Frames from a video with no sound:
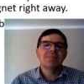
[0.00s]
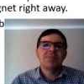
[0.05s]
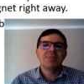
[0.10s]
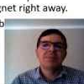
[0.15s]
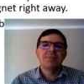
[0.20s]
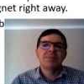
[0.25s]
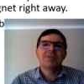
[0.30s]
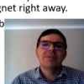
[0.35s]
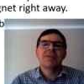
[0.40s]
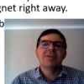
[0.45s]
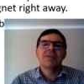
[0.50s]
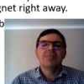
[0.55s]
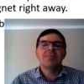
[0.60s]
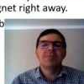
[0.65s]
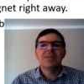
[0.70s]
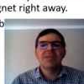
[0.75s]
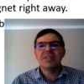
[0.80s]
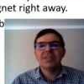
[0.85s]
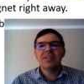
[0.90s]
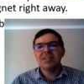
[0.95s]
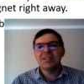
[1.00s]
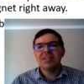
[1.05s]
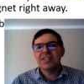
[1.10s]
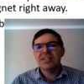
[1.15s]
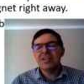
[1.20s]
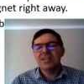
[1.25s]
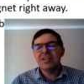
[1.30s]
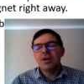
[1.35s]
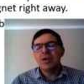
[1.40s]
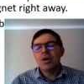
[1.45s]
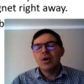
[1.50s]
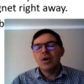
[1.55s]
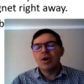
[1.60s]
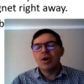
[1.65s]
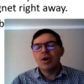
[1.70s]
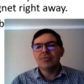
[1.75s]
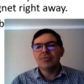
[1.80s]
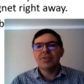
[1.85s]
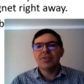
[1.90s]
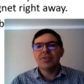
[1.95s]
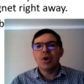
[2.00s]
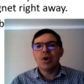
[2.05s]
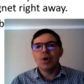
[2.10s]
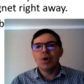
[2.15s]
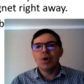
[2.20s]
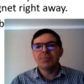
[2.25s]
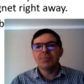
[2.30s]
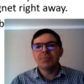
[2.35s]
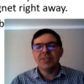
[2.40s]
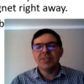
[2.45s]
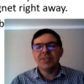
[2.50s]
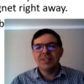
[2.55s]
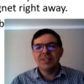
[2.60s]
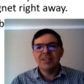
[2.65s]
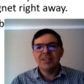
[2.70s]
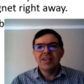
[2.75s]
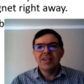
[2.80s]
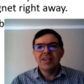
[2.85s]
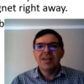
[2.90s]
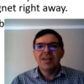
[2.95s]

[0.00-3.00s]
people immediately after they opt in.